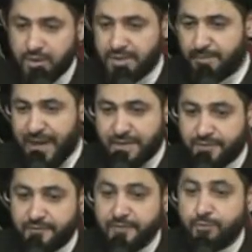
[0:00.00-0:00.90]
in the path
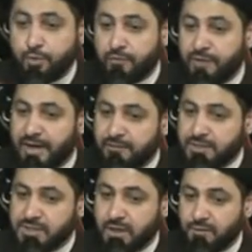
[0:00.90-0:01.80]
of improving
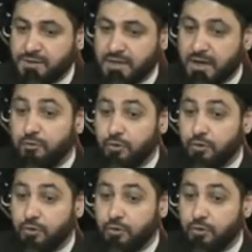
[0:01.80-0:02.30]
ourselves.